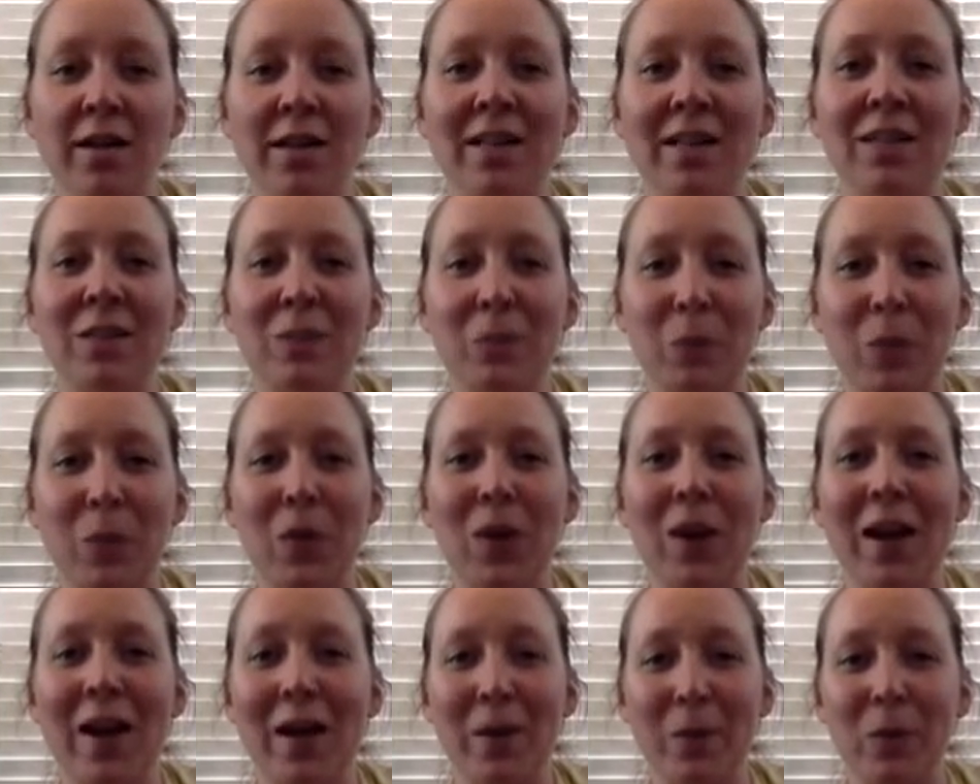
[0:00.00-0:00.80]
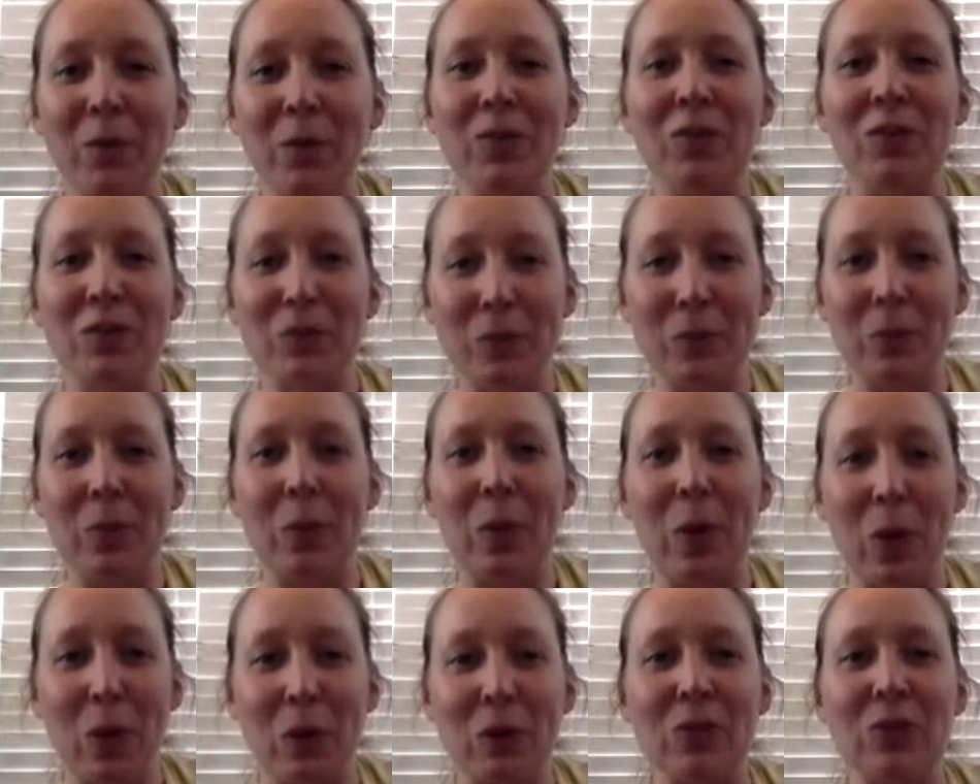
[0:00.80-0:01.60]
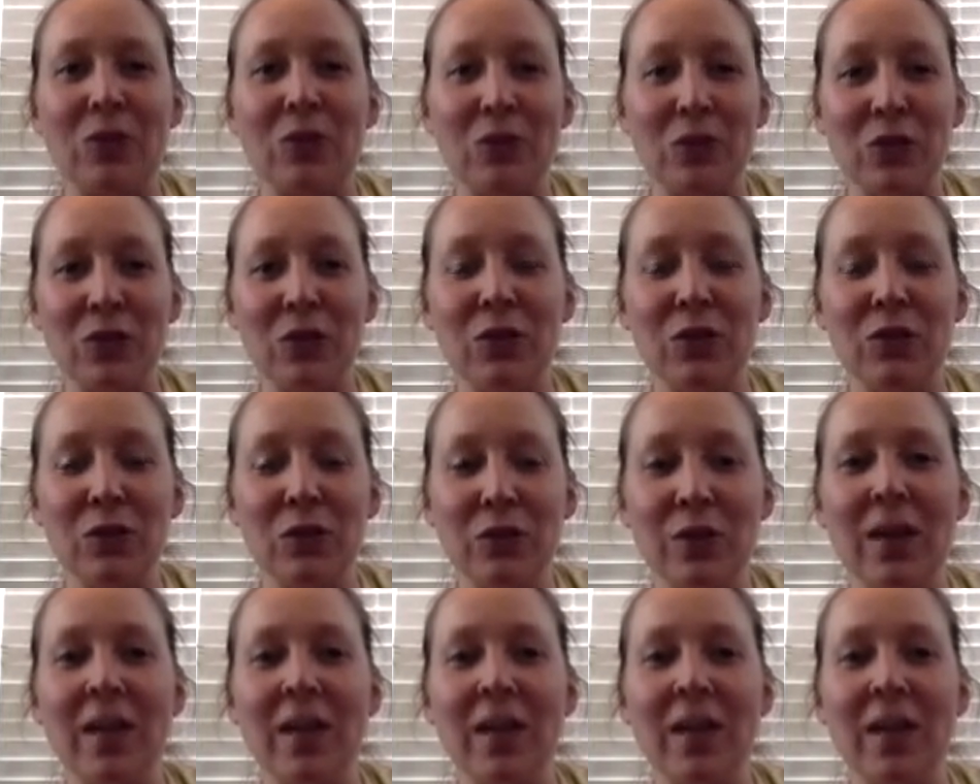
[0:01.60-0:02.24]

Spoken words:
That's what I was supposed to do.